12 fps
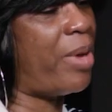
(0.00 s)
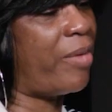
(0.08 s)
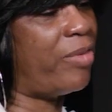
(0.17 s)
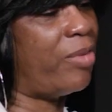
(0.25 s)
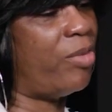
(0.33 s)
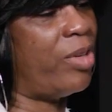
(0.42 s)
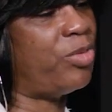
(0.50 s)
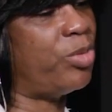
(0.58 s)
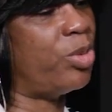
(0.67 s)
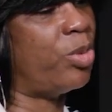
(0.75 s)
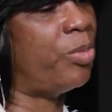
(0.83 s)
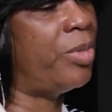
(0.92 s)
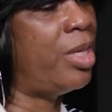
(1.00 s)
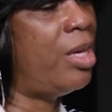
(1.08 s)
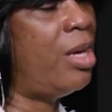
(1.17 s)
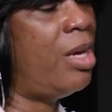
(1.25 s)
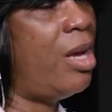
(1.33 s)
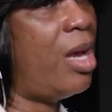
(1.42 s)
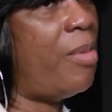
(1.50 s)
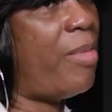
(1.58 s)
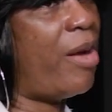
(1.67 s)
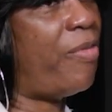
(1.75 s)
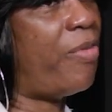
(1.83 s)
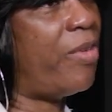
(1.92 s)
back from the restroom, and
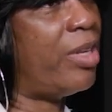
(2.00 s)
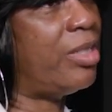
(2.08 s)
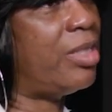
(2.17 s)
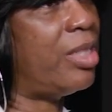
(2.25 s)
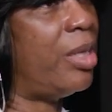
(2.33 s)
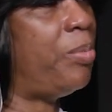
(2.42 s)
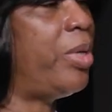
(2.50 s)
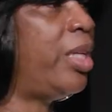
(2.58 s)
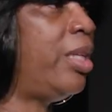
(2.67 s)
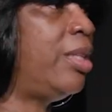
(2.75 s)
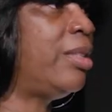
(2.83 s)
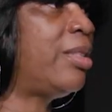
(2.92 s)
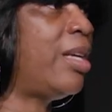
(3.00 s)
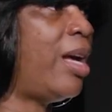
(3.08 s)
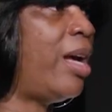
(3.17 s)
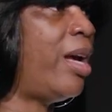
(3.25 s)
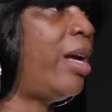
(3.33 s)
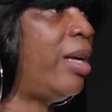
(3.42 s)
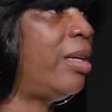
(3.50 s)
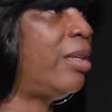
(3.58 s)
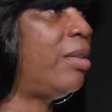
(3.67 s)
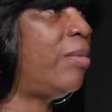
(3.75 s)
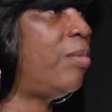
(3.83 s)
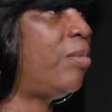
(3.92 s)
my friend said, "Penny, this guy
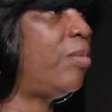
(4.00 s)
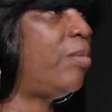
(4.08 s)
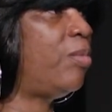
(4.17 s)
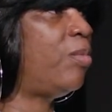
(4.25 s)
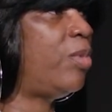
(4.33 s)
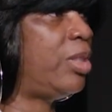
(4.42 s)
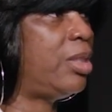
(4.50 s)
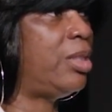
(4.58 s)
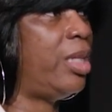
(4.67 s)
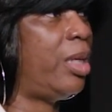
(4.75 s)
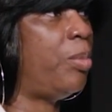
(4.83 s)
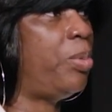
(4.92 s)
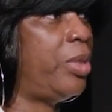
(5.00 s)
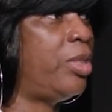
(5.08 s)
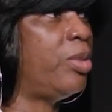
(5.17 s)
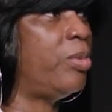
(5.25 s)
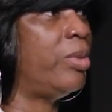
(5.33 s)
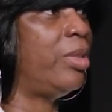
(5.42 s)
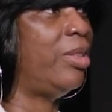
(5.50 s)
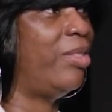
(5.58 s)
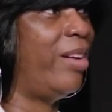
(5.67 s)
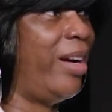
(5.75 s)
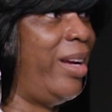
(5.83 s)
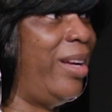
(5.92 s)
wants to take a picture with you,
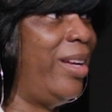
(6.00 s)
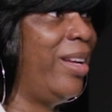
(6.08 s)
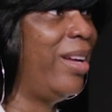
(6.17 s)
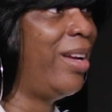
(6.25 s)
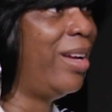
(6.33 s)
right?"